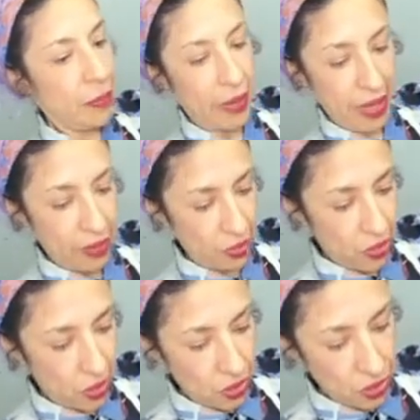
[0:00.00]
But I
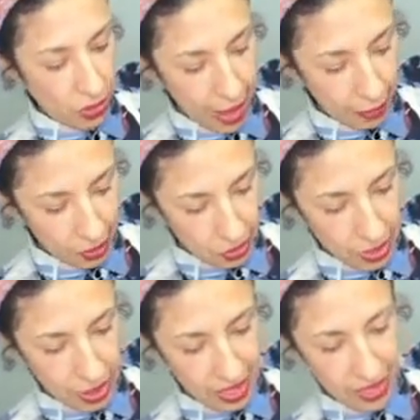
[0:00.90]
was just so happy to
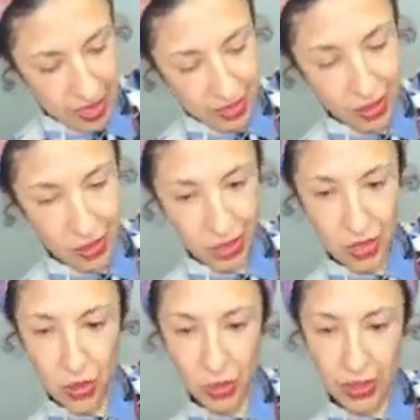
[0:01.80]
see, you know,
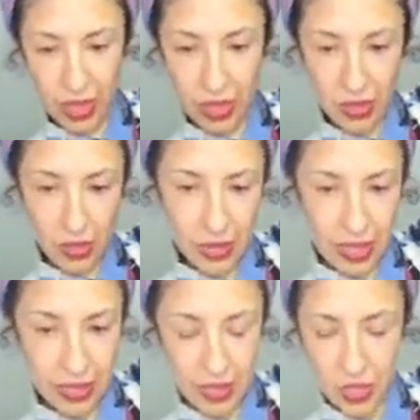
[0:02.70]
this old Kenzo.
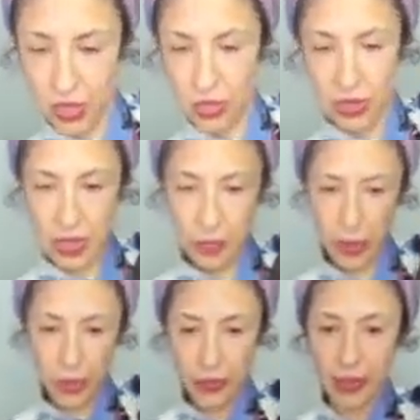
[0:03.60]
That's just so
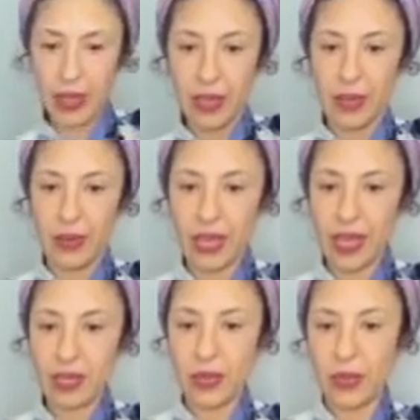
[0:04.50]
simple.
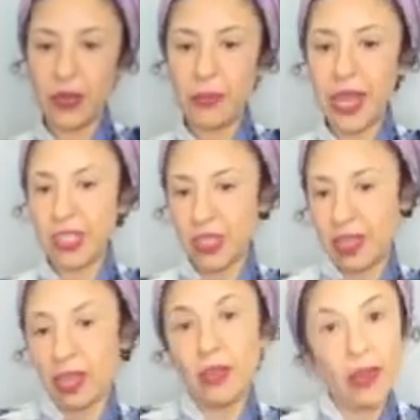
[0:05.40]
Okay, so you imagine.
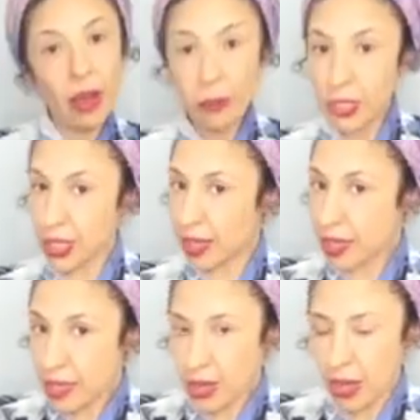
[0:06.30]
And you know how much a
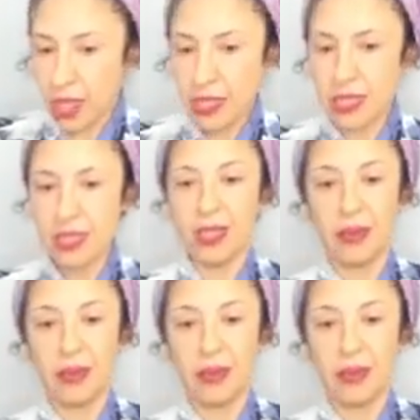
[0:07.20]
Kenzo costs.